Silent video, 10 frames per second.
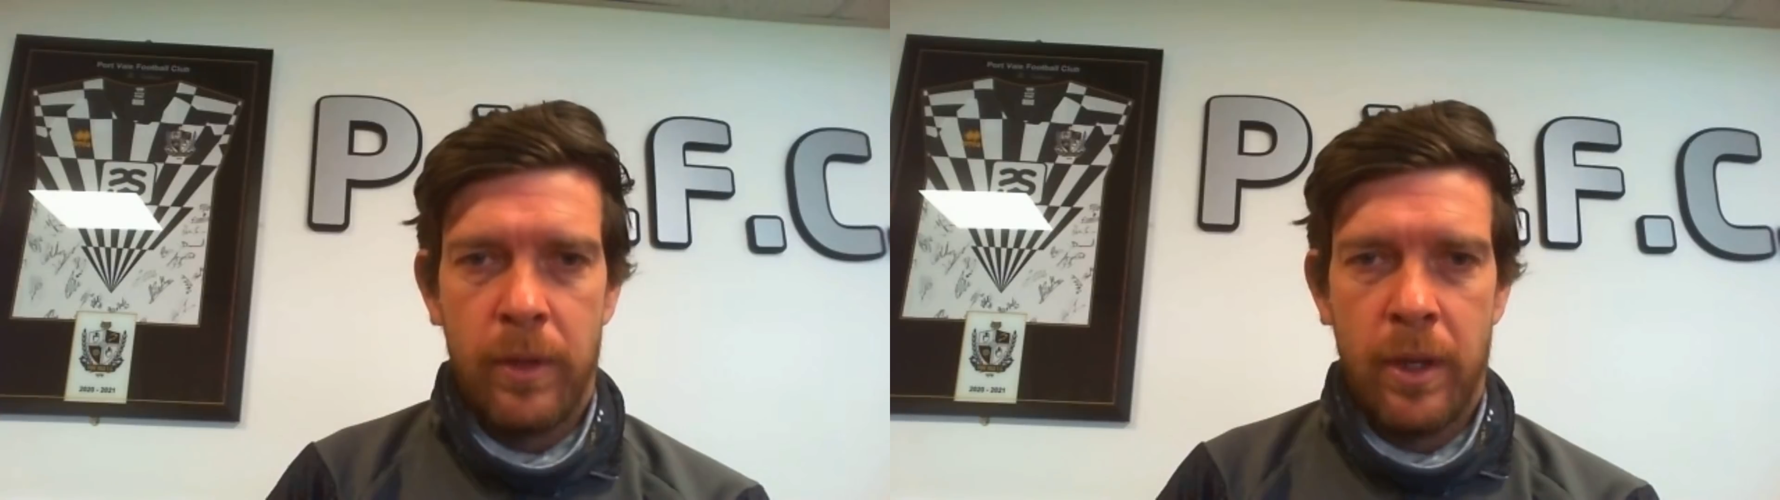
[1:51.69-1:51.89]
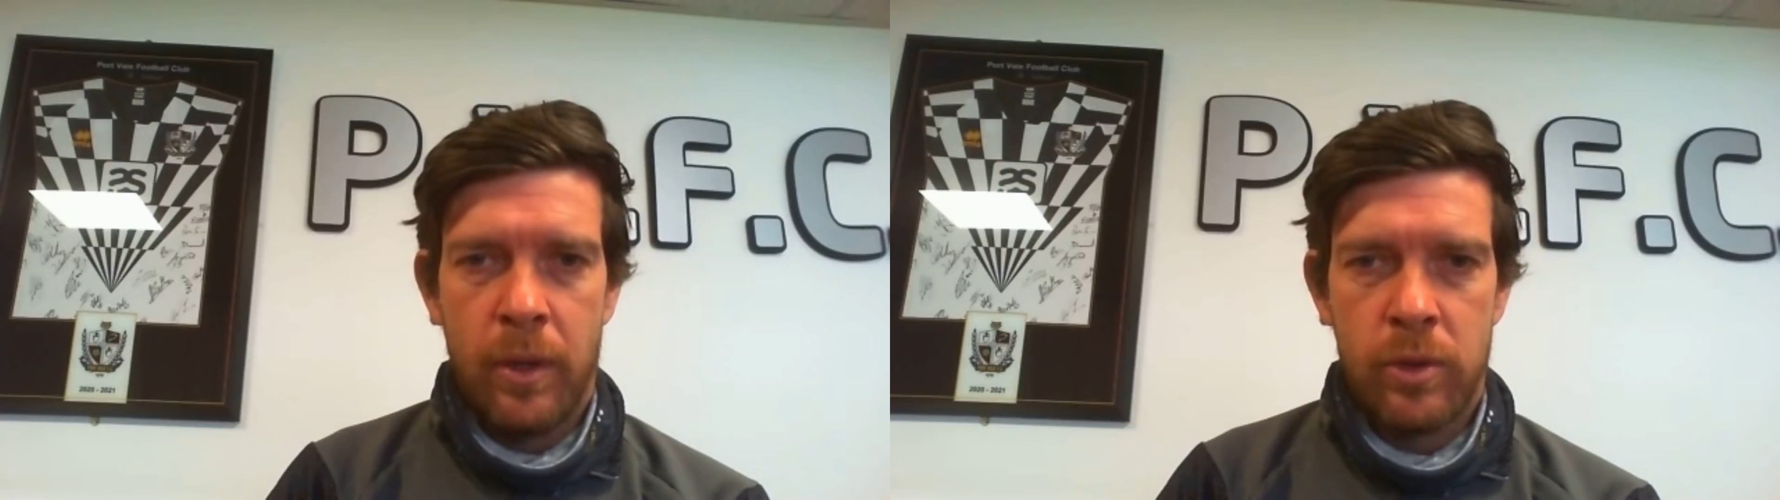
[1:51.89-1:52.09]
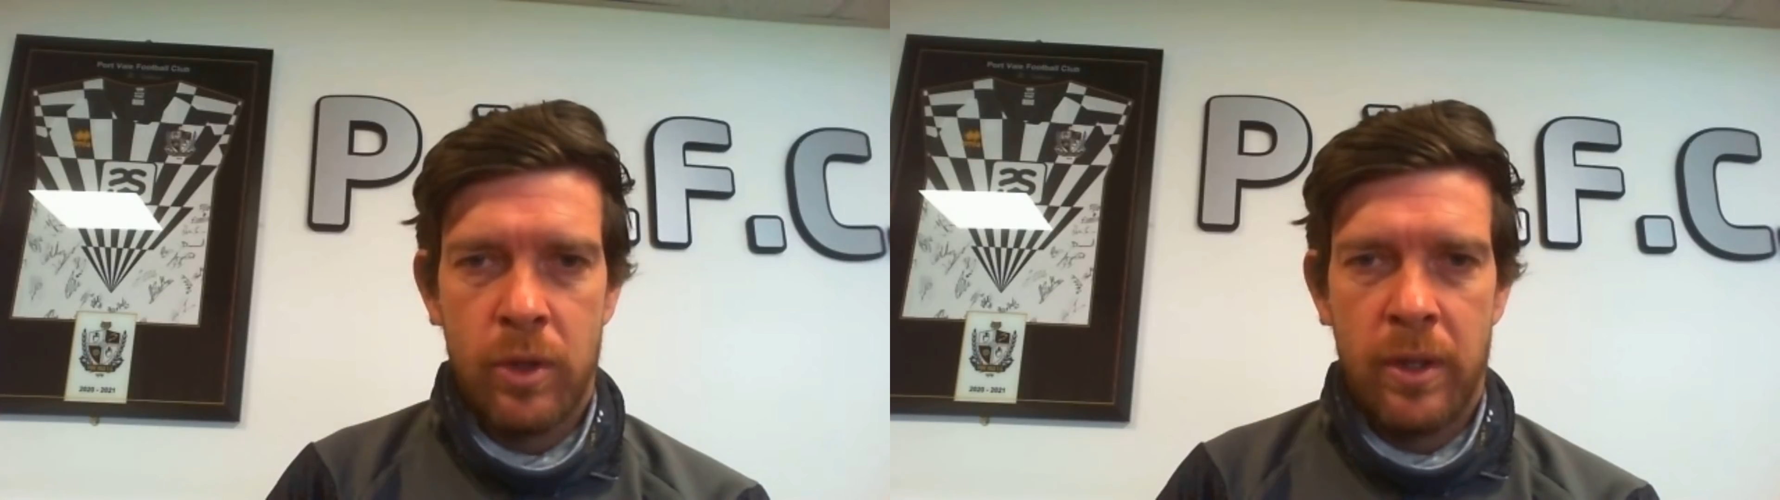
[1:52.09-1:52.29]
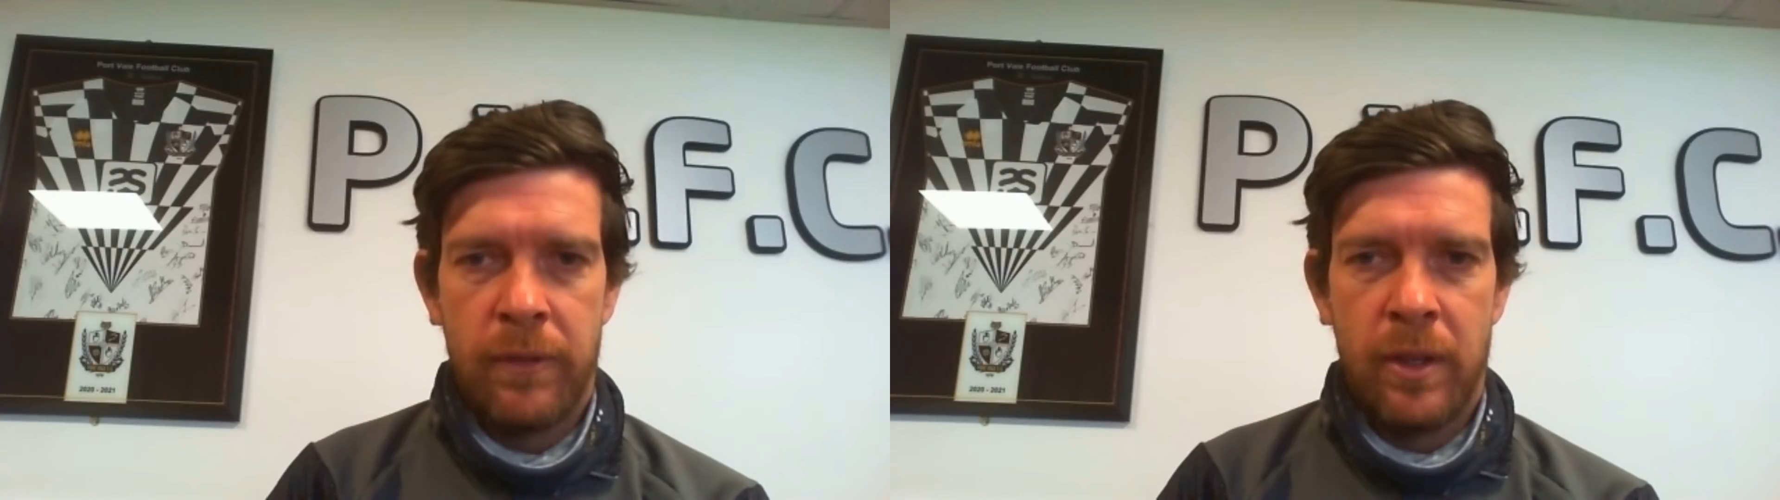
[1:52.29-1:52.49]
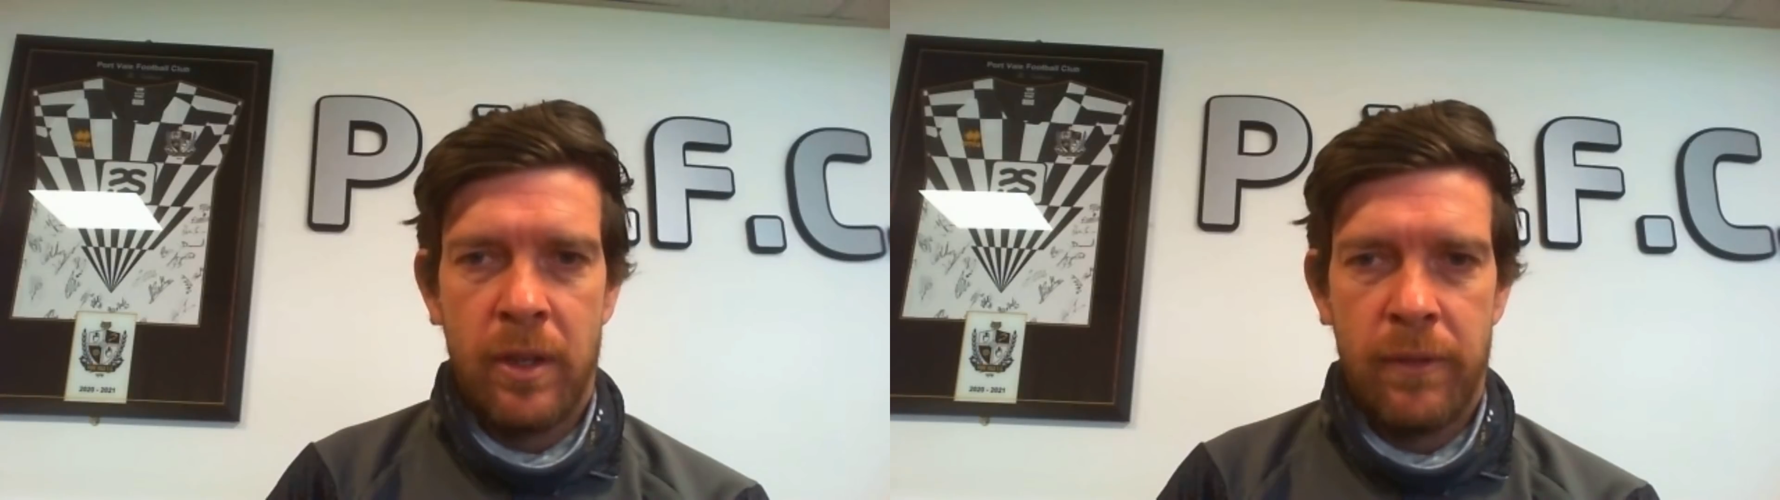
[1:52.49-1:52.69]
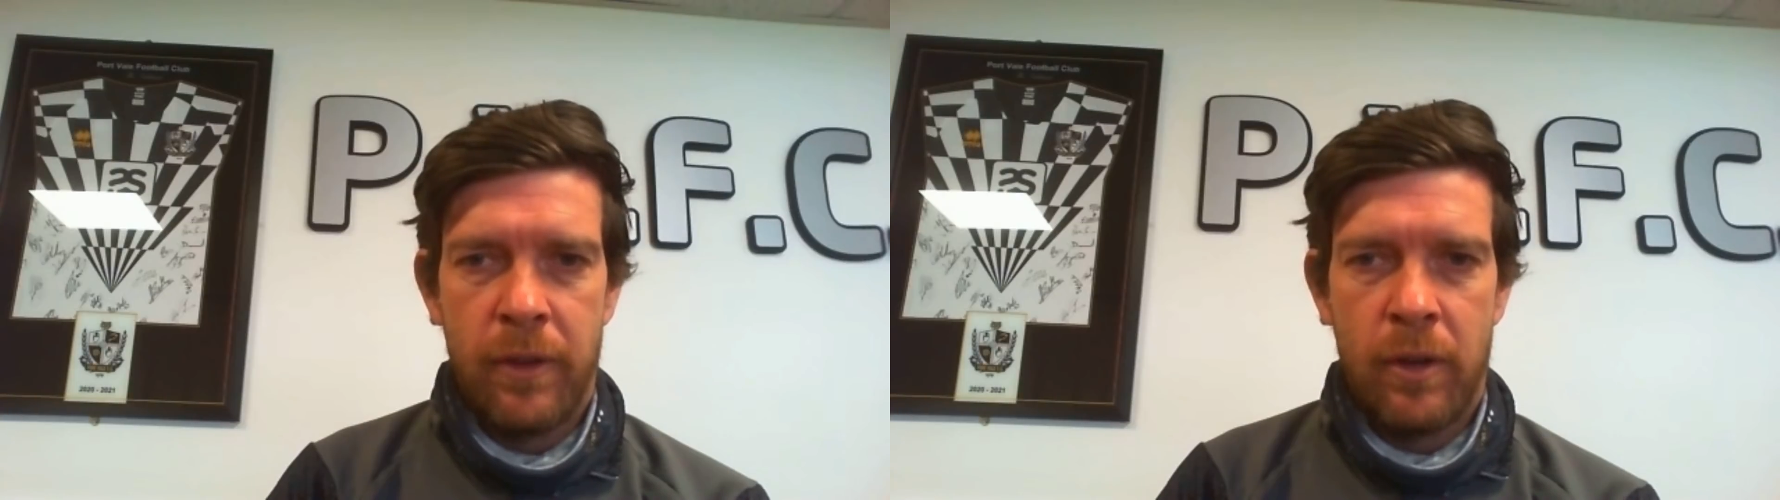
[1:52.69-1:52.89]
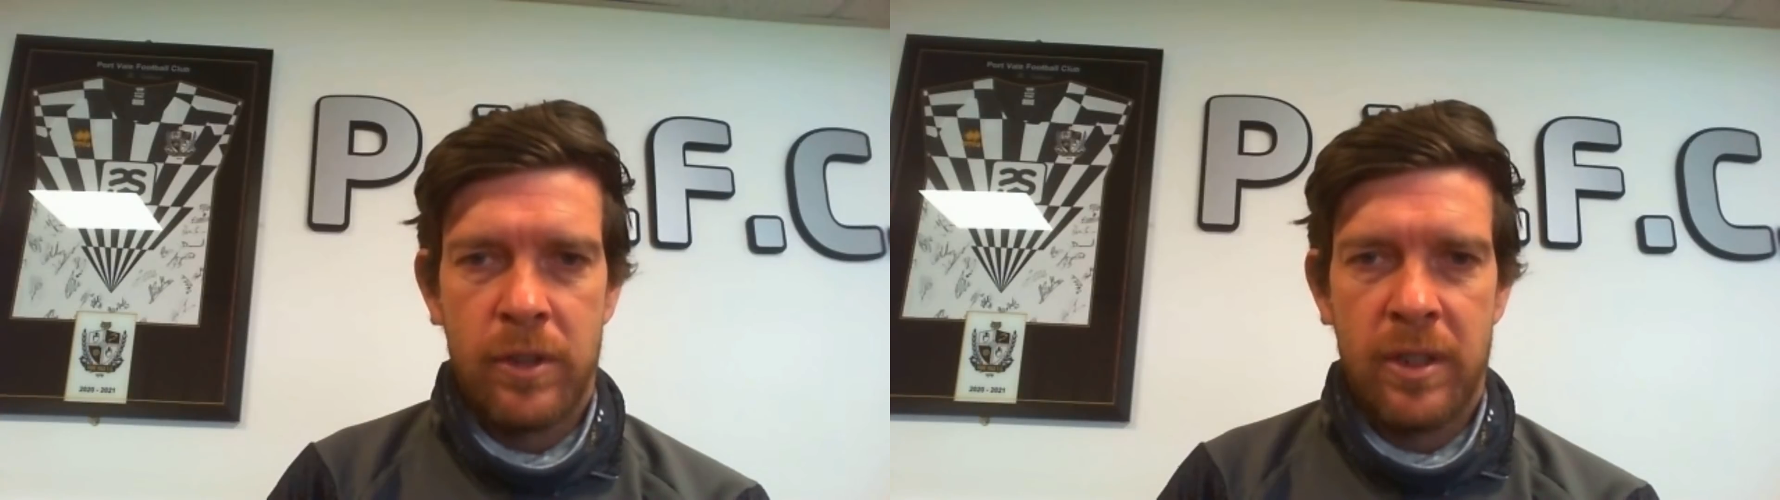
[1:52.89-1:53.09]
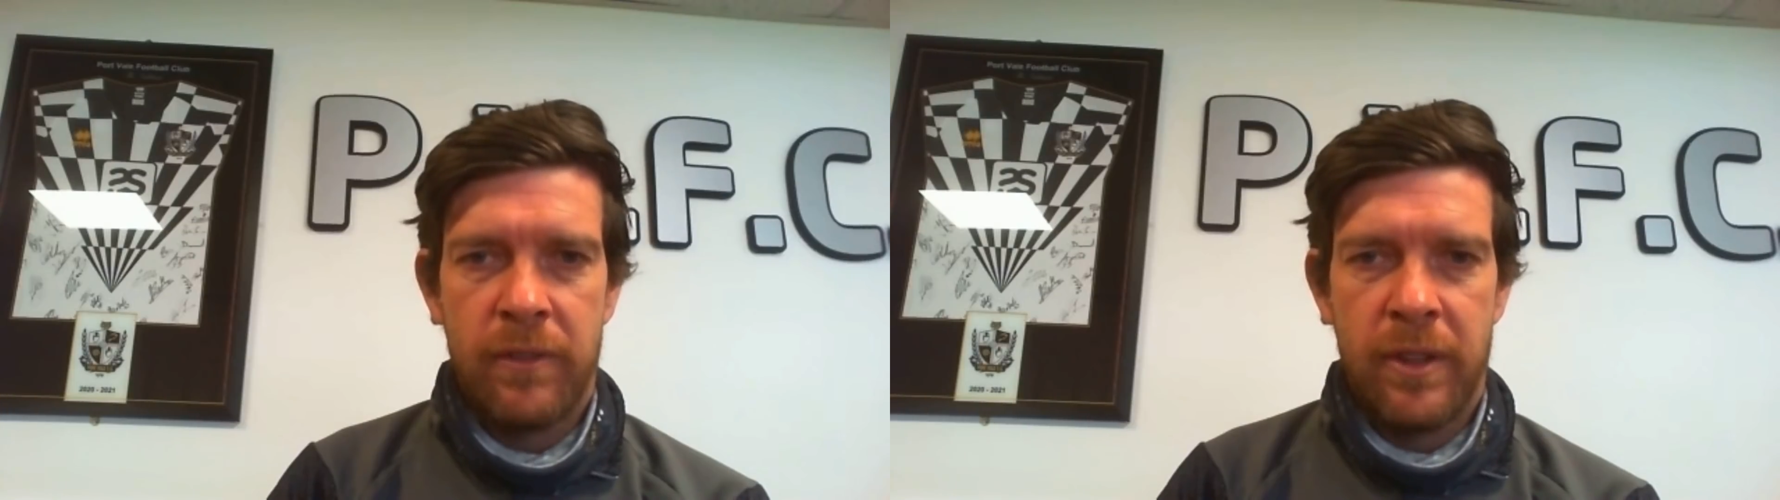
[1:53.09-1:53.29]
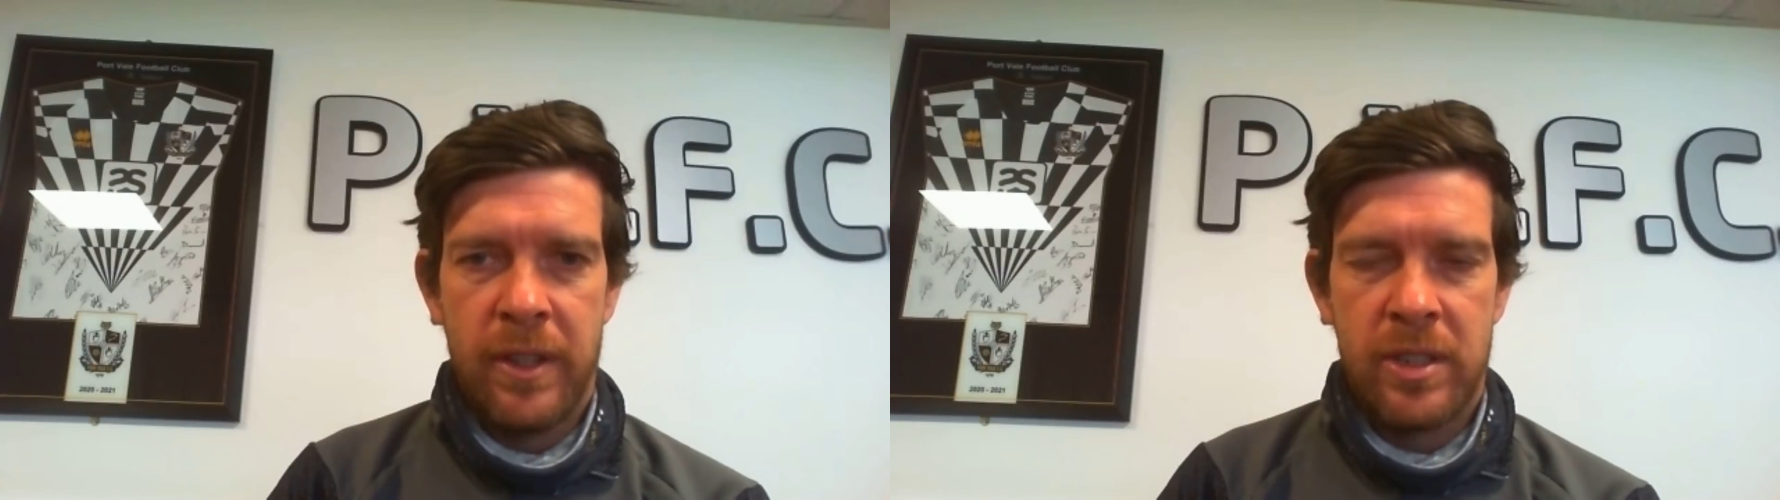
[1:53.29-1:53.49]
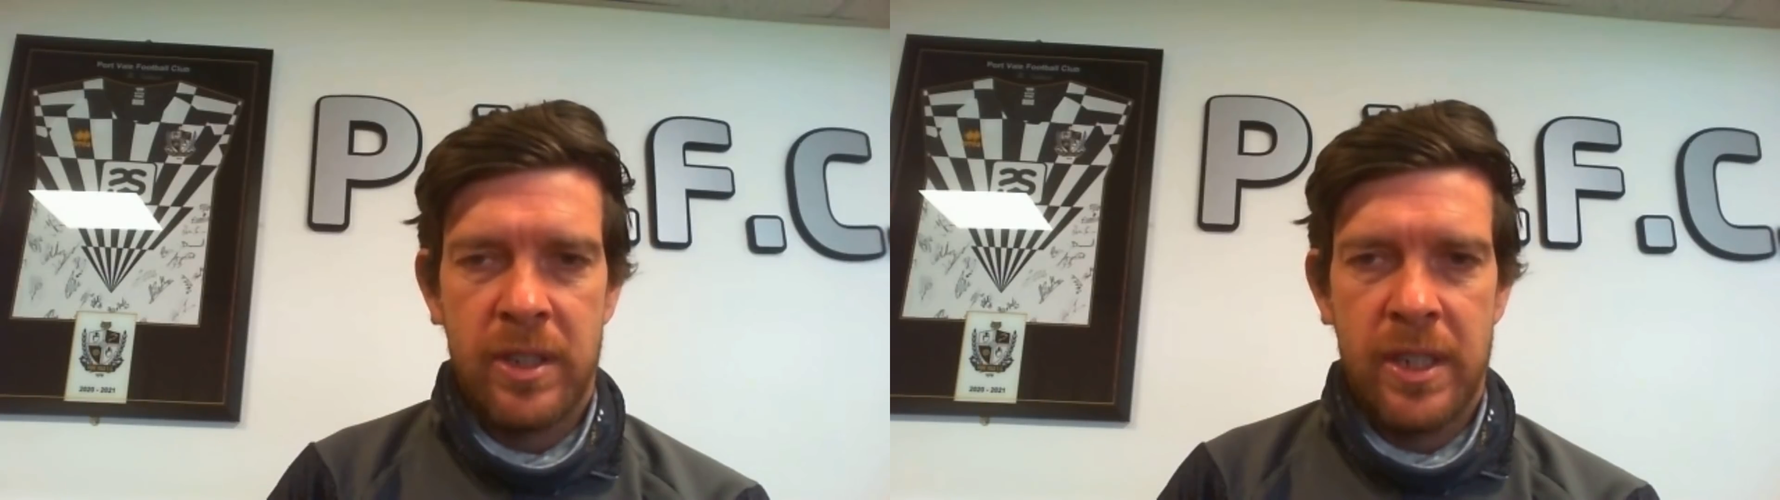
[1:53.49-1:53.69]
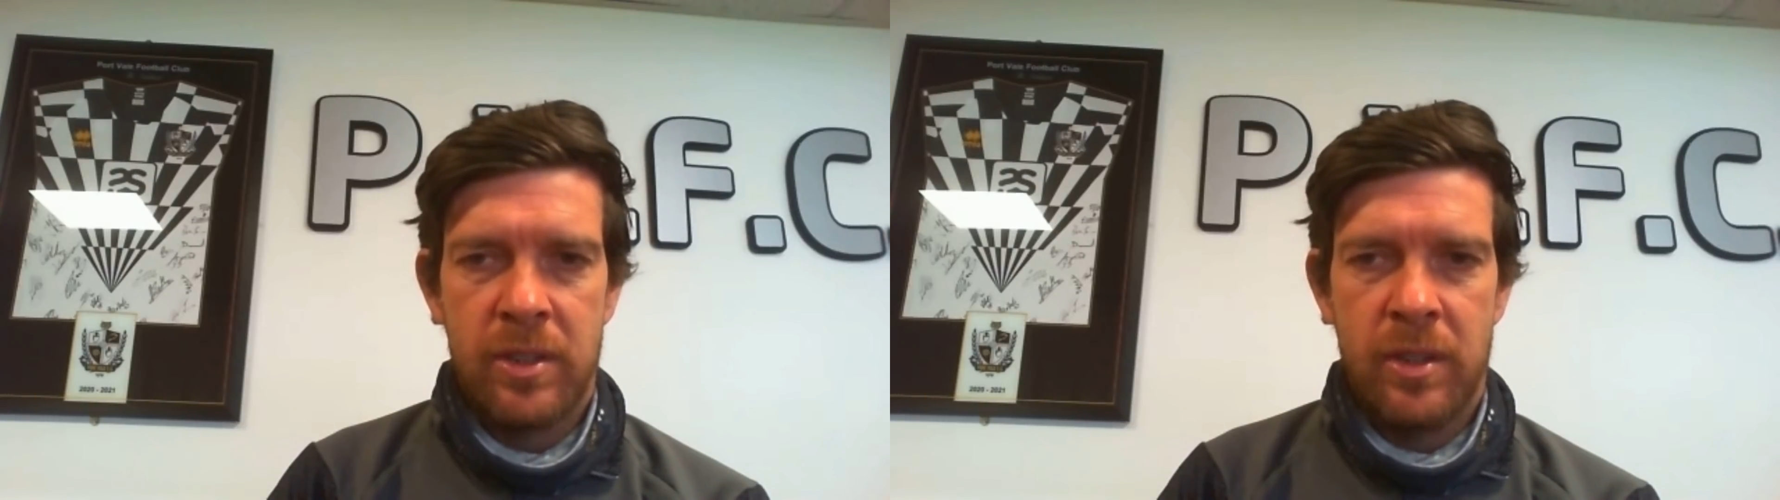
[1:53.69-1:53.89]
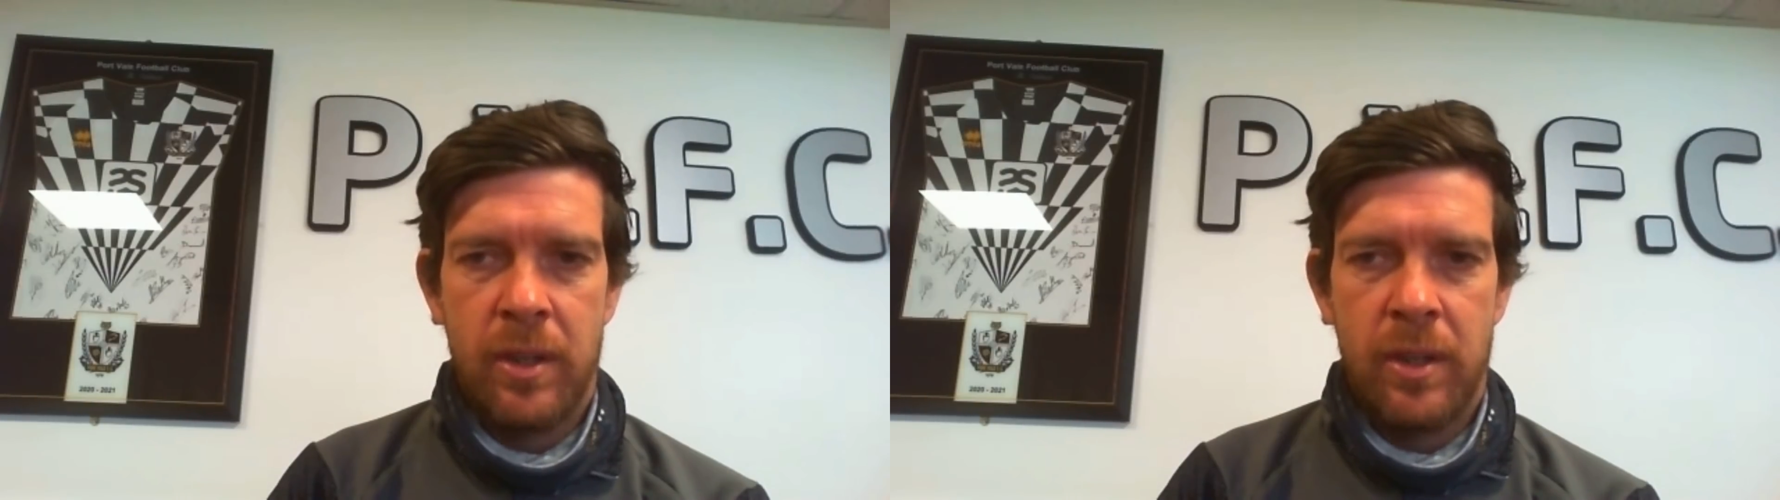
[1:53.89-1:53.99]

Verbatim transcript: You know, certainly for, the, for obviously for this season,